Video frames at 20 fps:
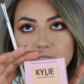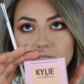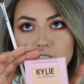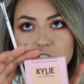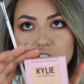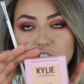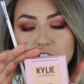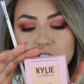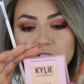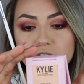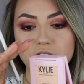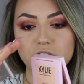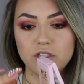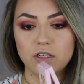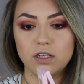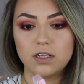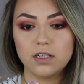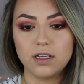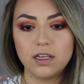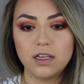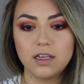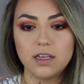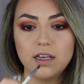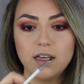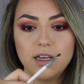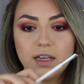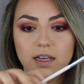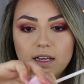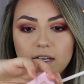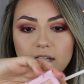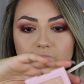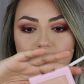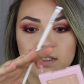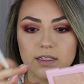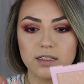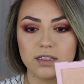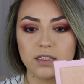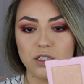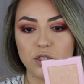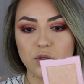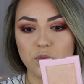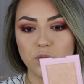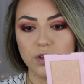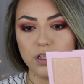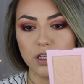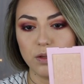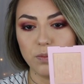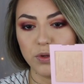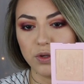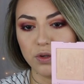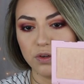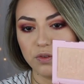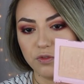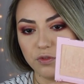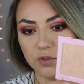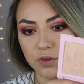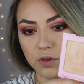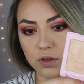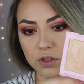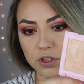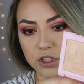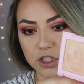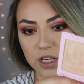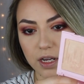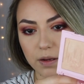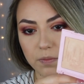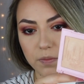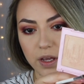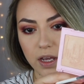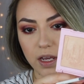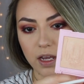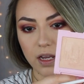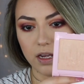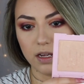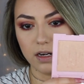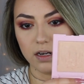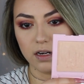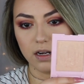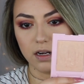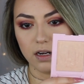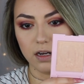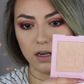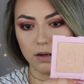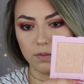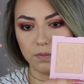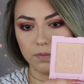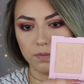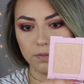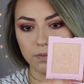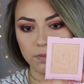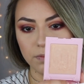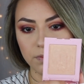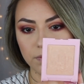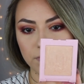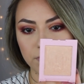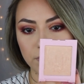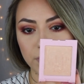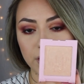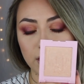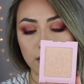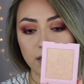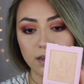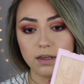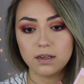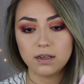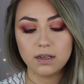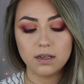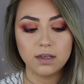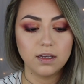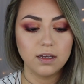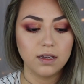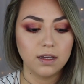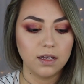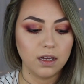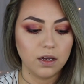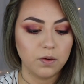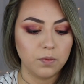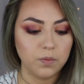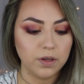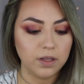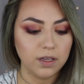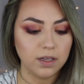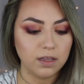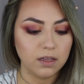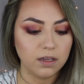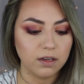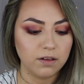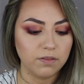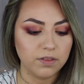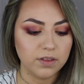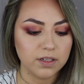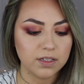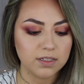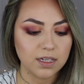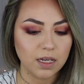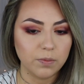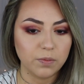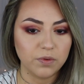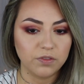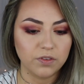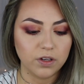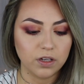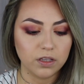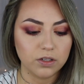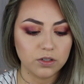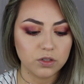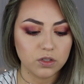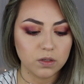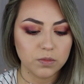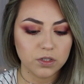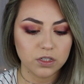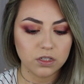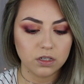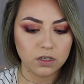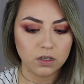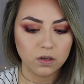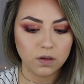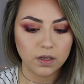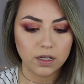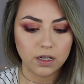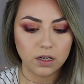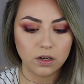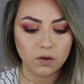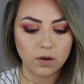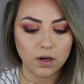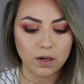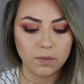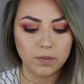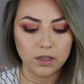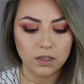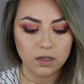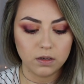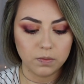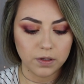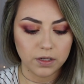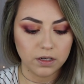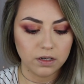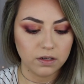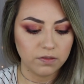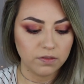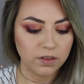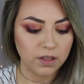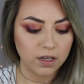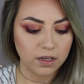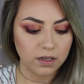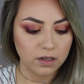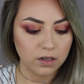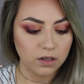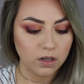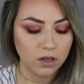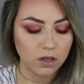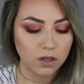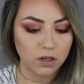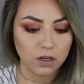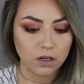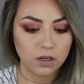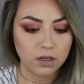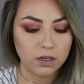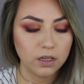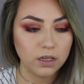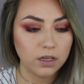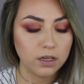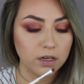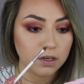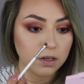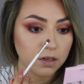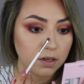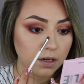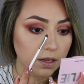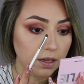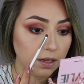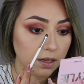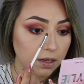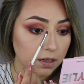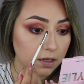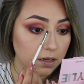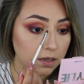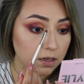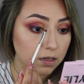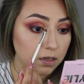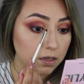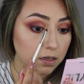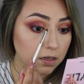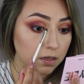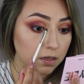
Cheers Darling. And it's this really beautiful champagne pink. I really love this type of color. So I'm just gonna go ahead and grab a little bit of that on here and